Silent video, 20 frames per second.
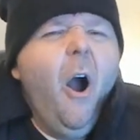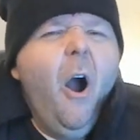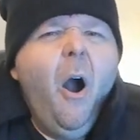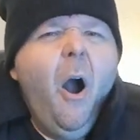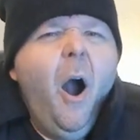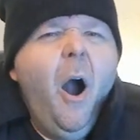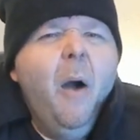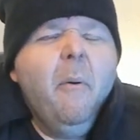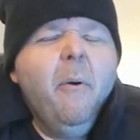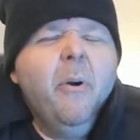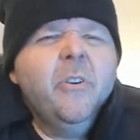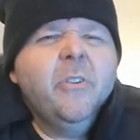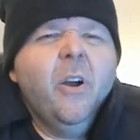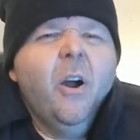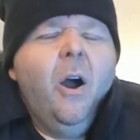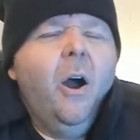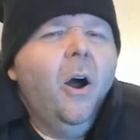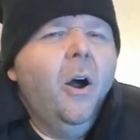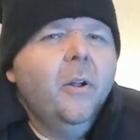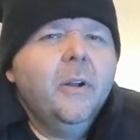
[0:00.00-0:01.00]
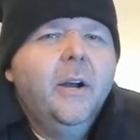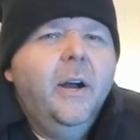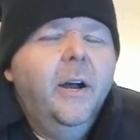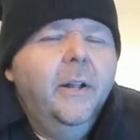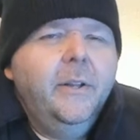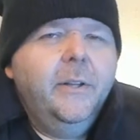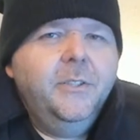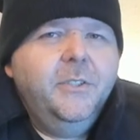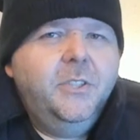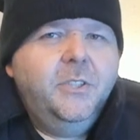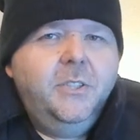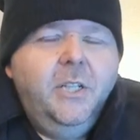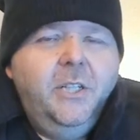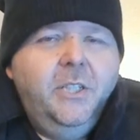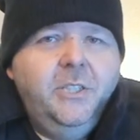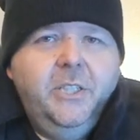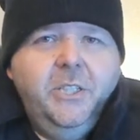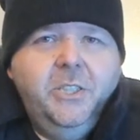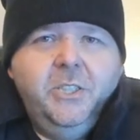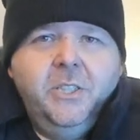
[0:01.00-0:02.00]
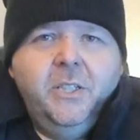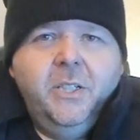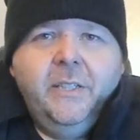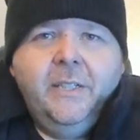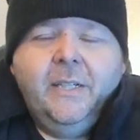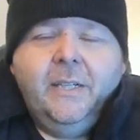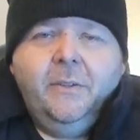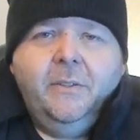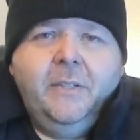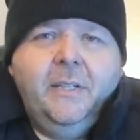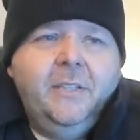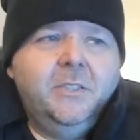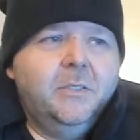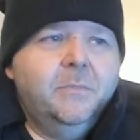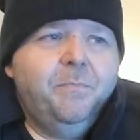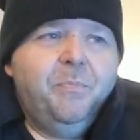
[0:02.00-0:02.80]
almost all colors done digitally nowadays.